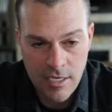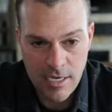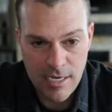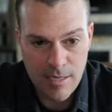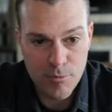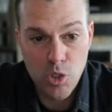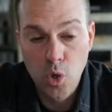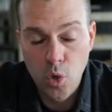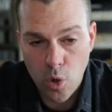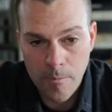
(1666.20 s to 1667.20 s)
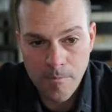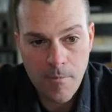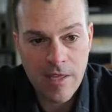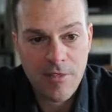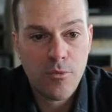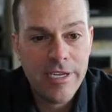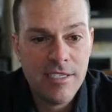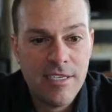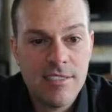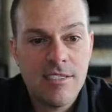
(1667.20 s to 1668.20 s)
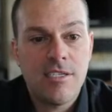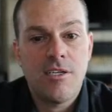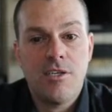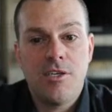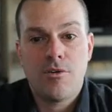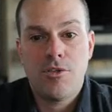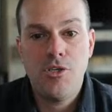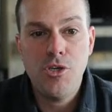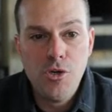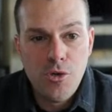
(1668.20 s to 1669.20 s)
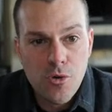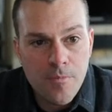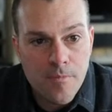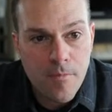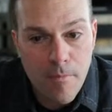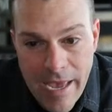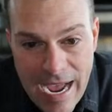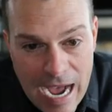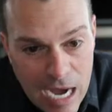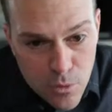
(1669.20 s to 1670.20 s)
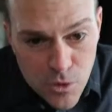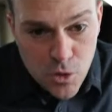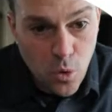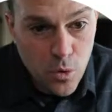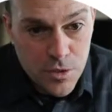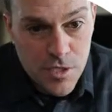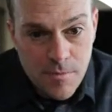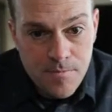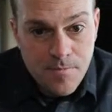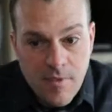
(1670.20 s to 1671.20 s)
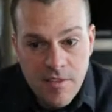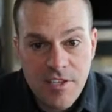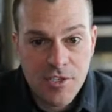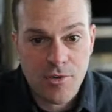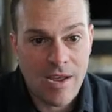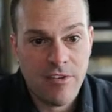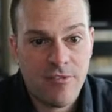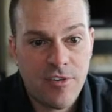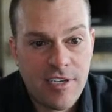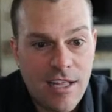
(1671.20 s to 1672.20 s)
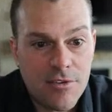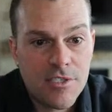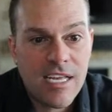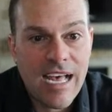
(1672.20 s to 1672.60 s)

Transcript: tool. And the reason is you may outsource the driving for dollars